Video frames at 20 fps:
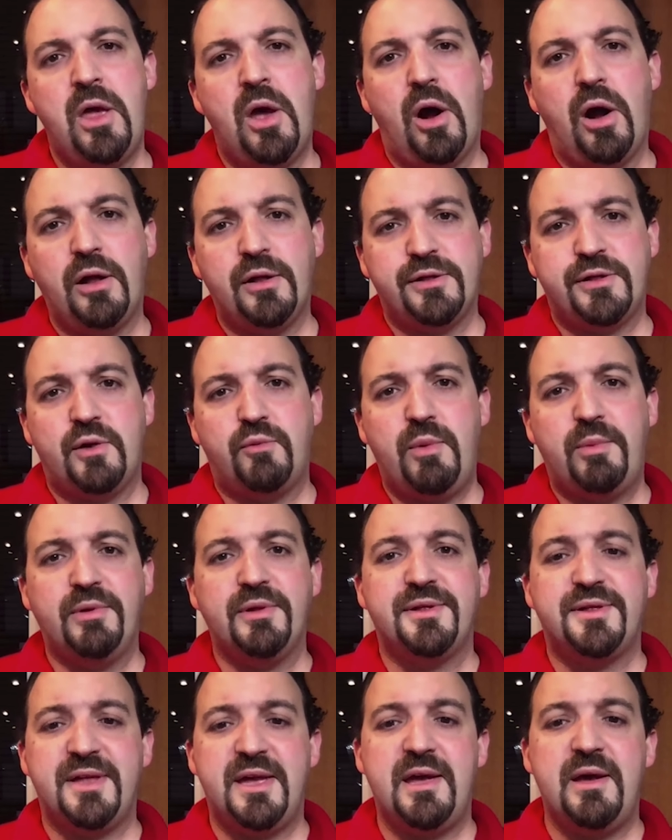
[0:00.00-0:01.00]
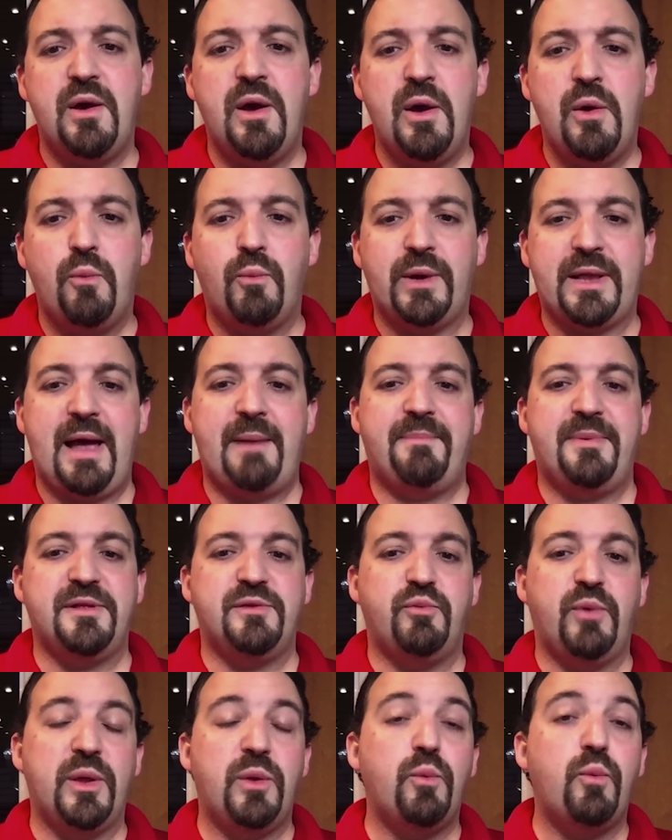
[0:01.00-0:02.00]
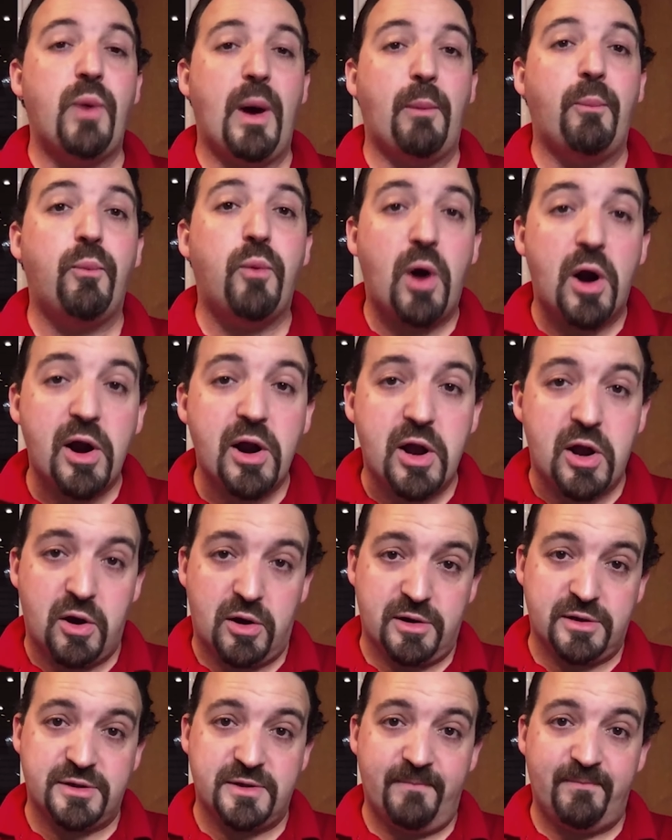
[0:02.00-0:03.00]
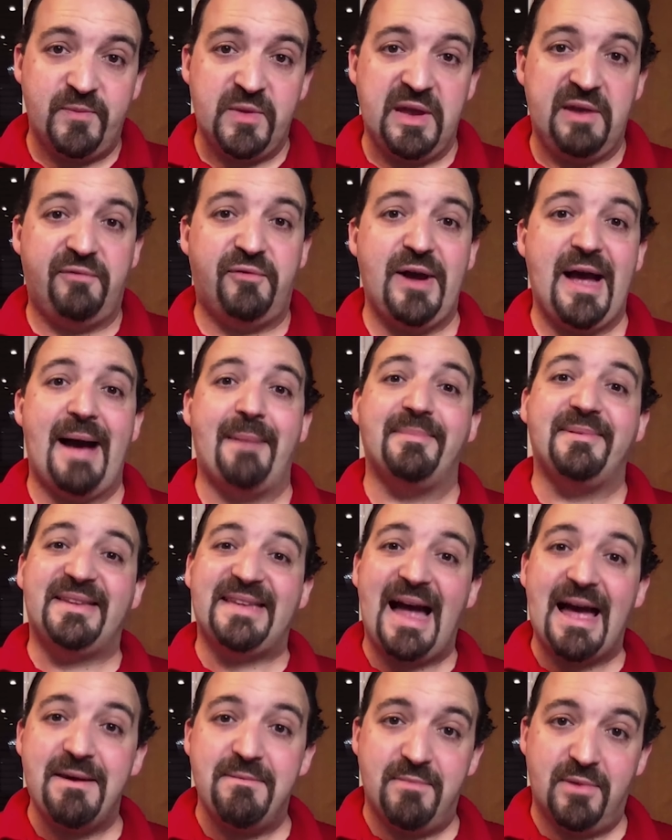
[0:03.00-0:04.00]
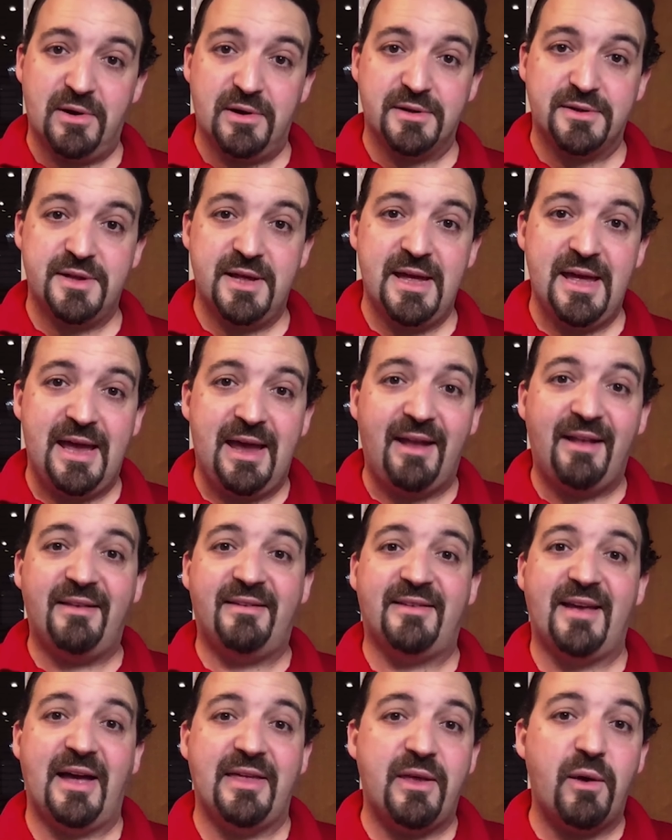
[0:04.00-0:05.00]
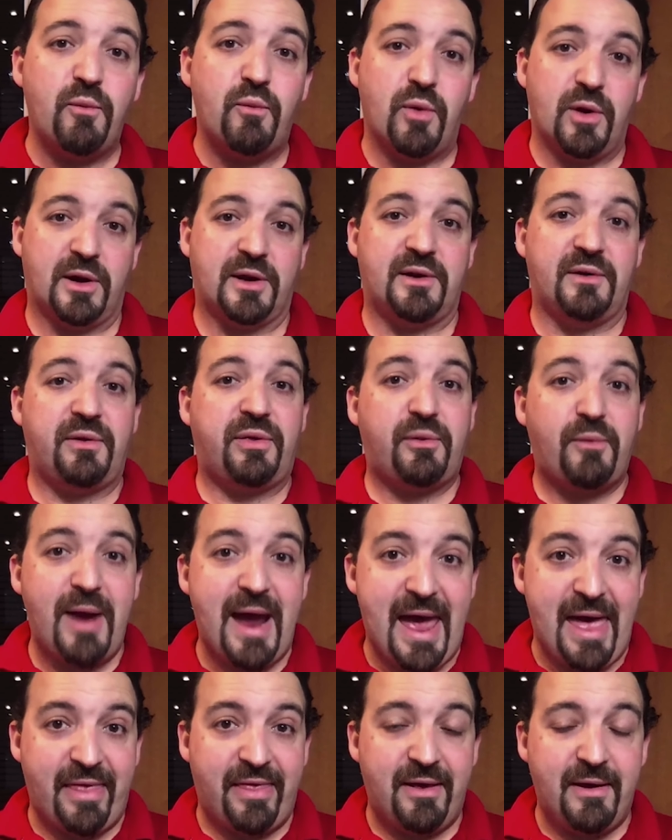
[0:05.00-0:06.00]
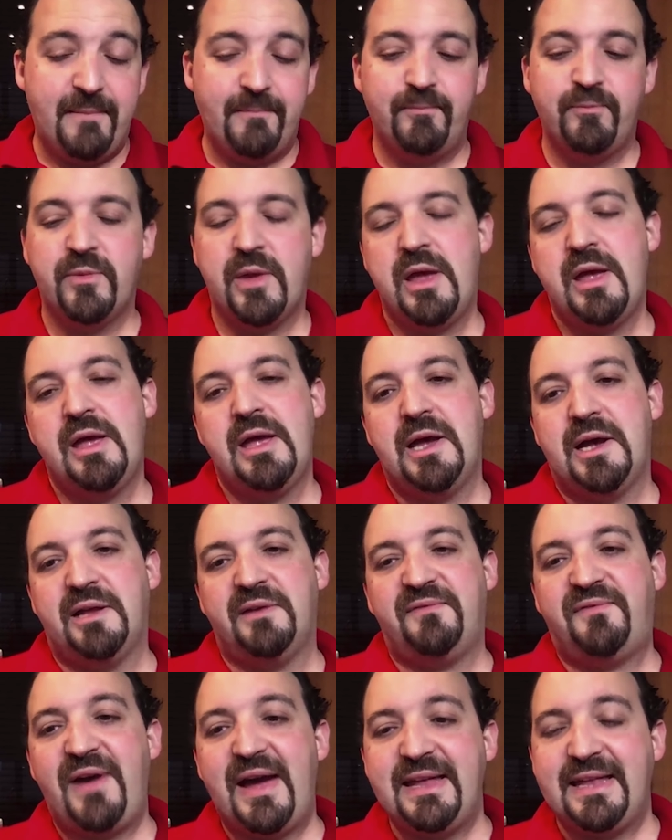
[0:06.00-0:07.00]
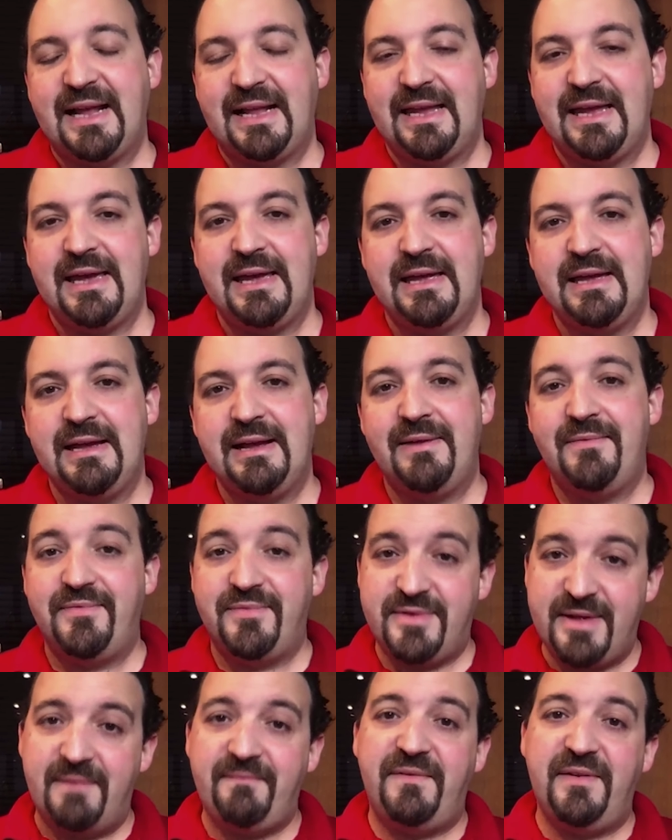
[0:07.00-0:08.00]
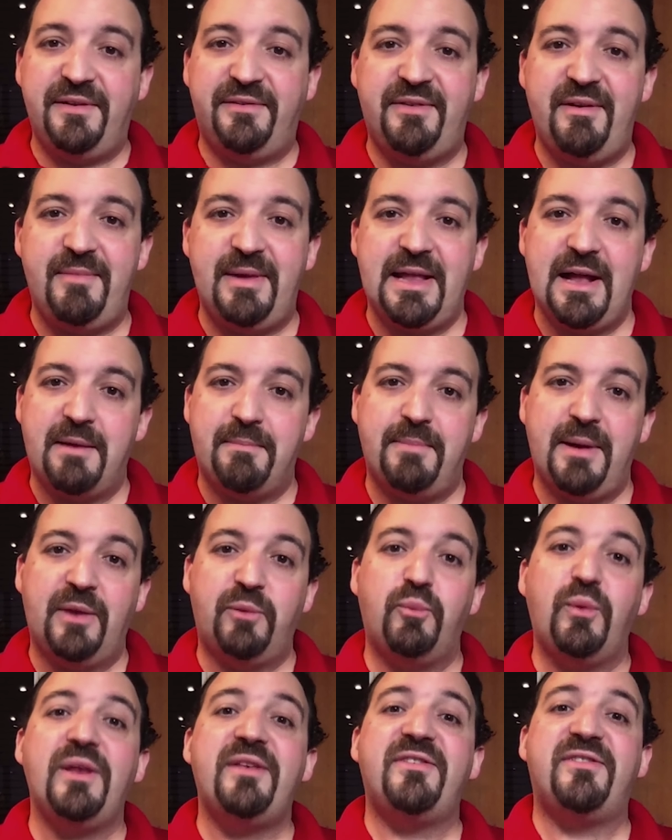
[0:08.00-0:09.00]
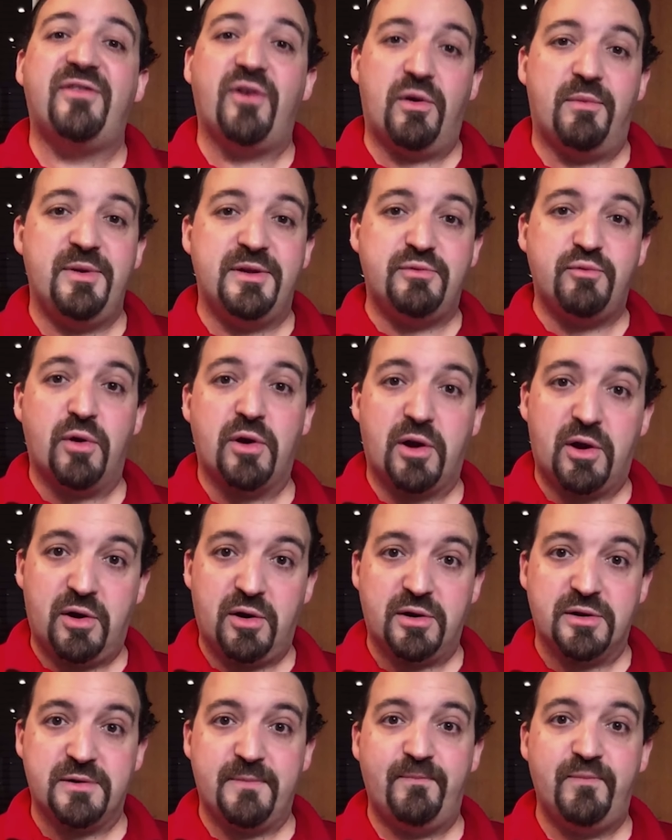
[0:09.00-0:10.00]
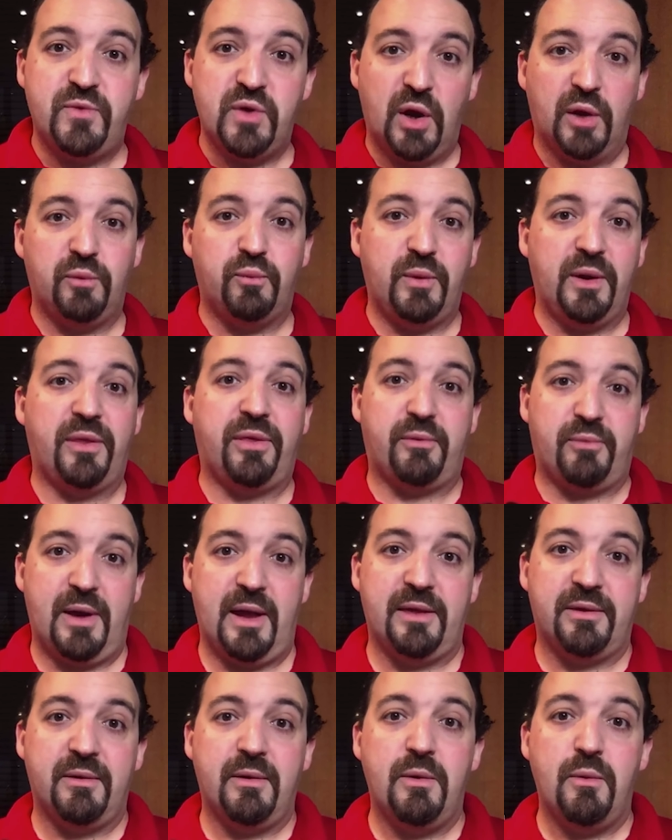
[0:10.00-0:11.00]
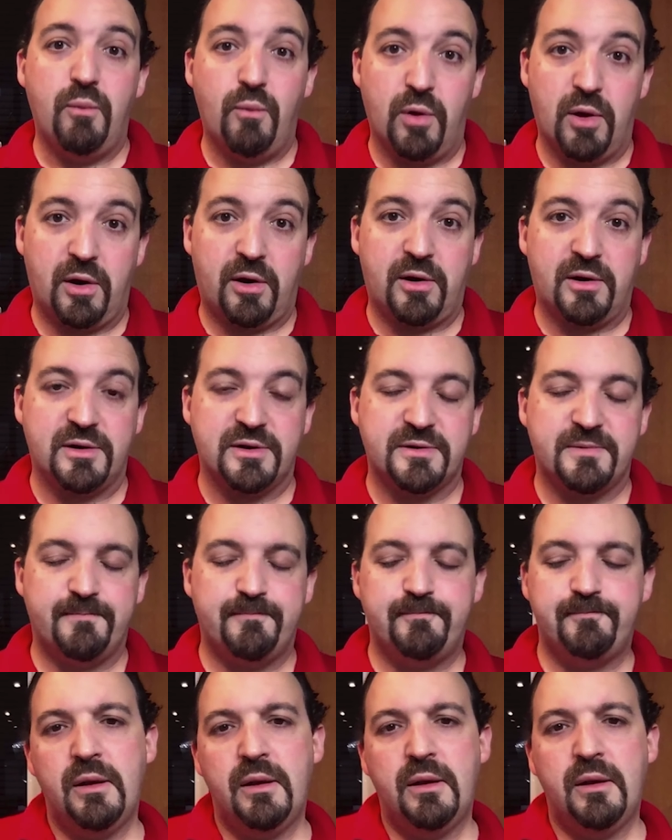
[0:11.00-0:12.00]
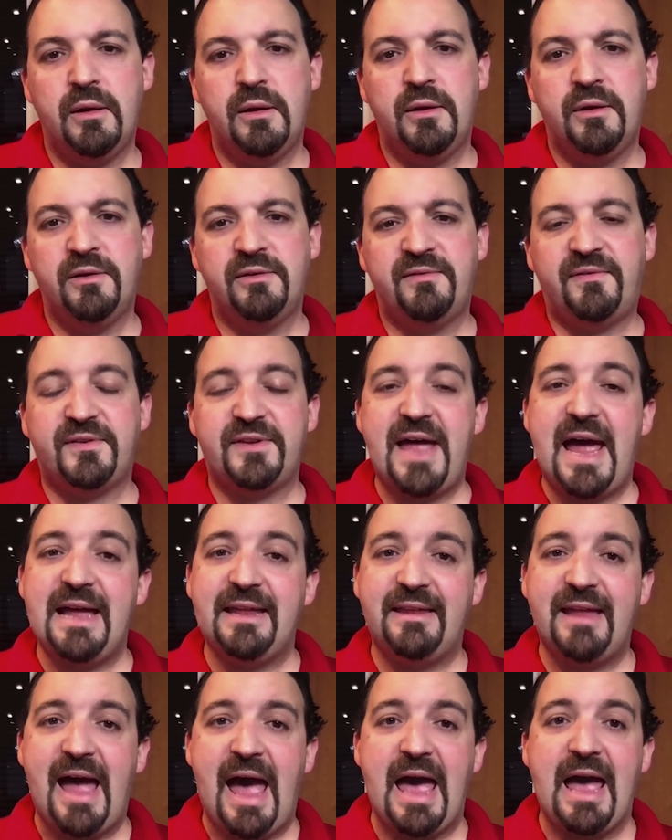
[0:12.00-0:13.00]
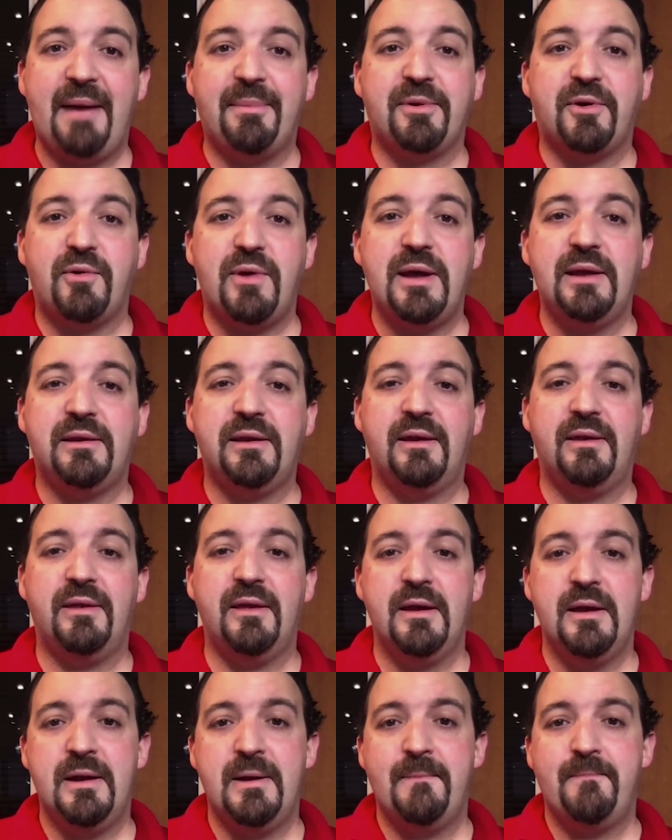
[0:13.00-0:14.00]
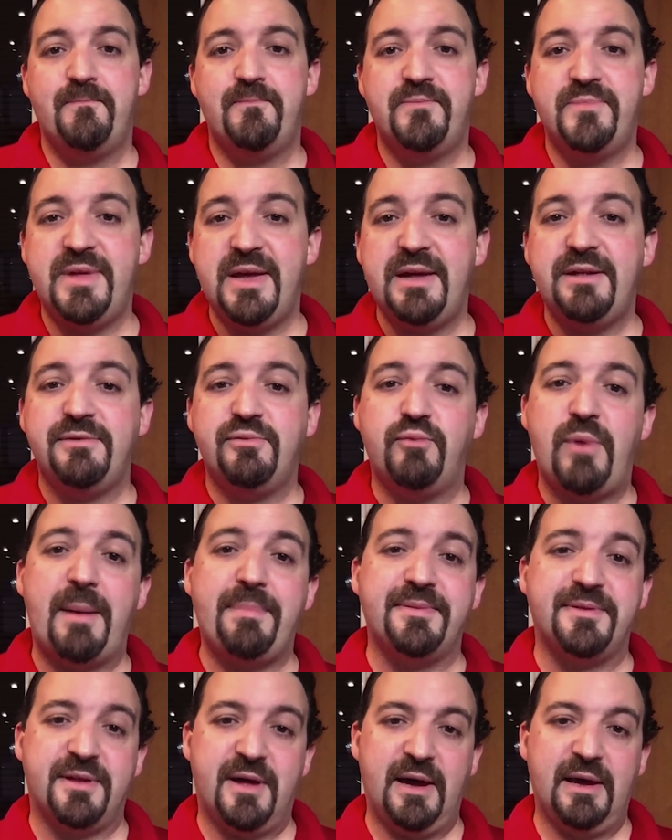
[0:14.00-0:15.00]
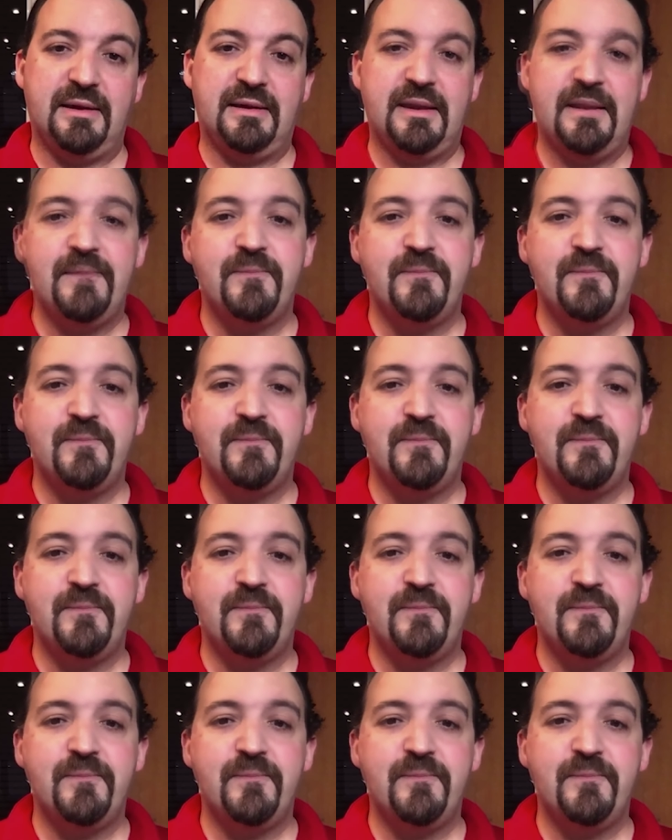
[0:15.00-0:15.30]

Also, we will see what happens with web workers if we have timers inside the worker thread. And finally, something similar but with service workers, not with thread workers. For that, I have created this website